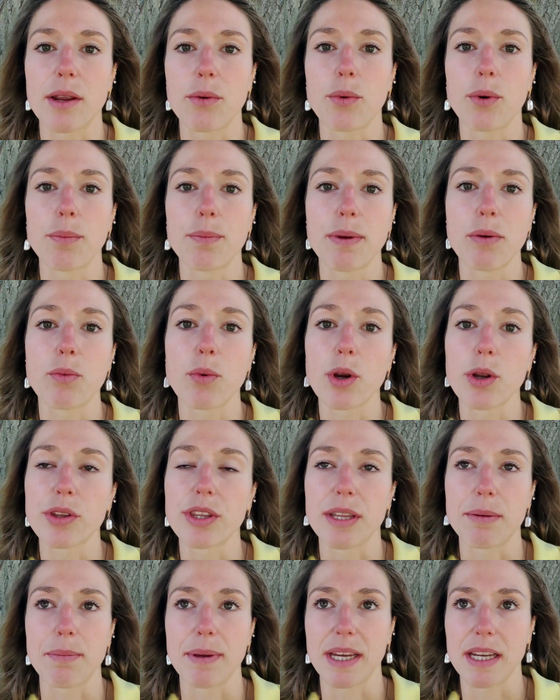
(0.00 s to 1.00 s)
it will be
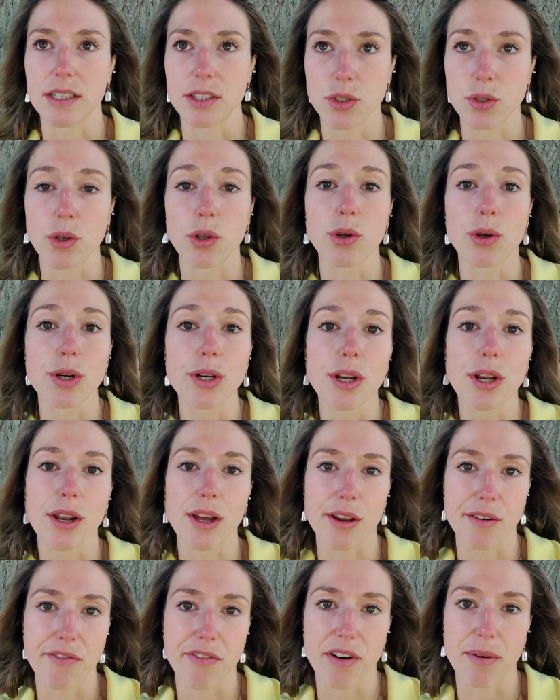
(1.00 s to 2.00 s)
worth it because you'll learn a
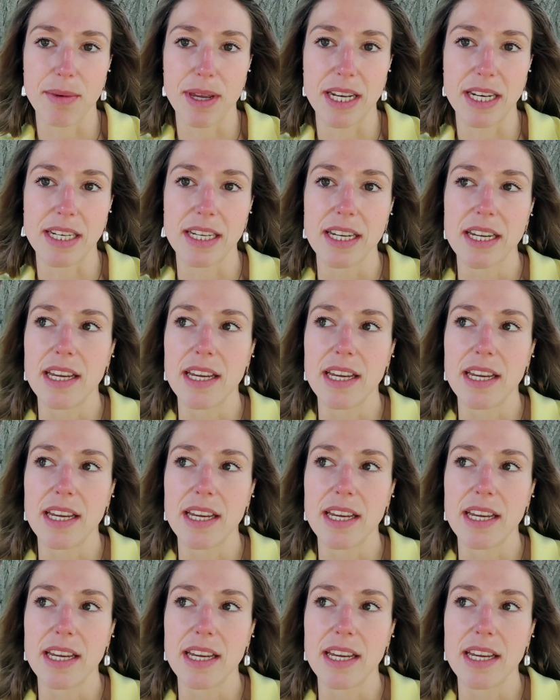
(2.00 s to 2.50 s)
lot from it,